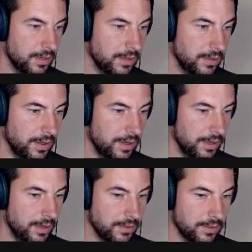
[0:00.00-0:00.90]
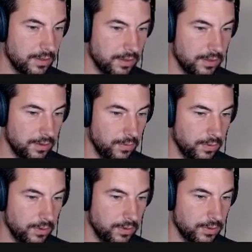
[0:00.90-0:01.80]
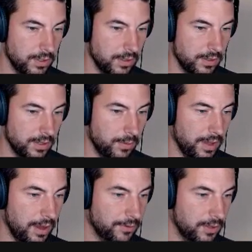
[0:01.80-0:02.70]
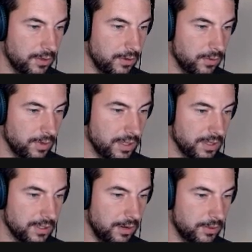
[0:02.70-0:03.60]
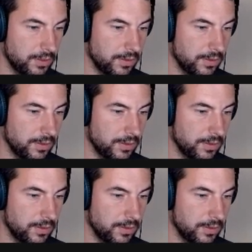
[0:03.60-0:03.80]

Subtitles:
that, you see, okay, we have the new release out.